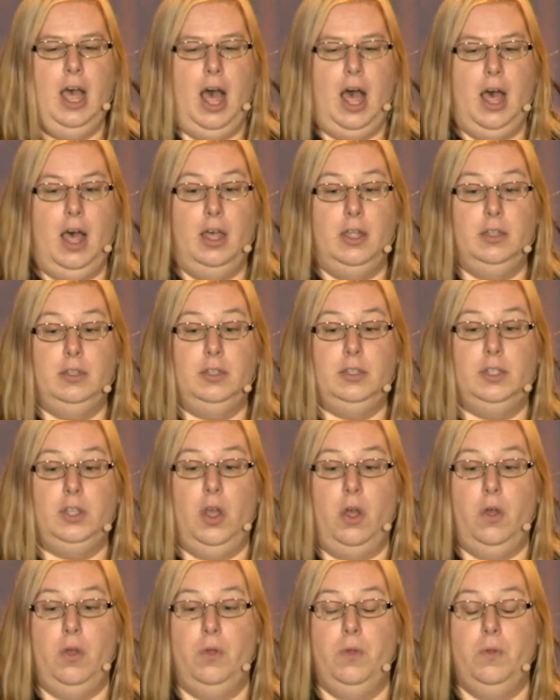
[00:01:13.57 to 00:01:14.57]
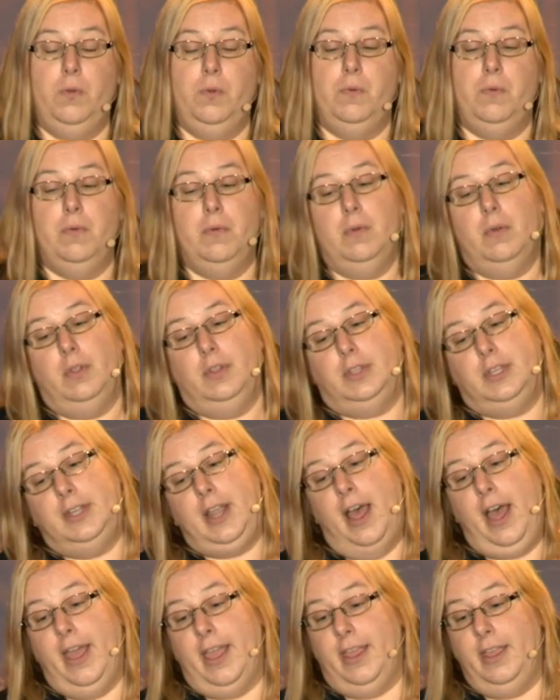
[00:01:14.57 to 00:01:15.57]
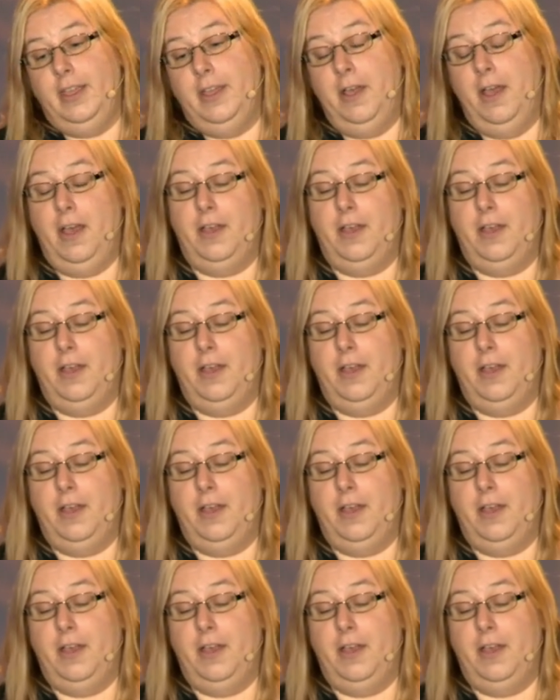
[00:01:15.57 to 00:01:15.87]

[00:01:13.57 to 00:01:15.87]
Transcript: Uh, so today,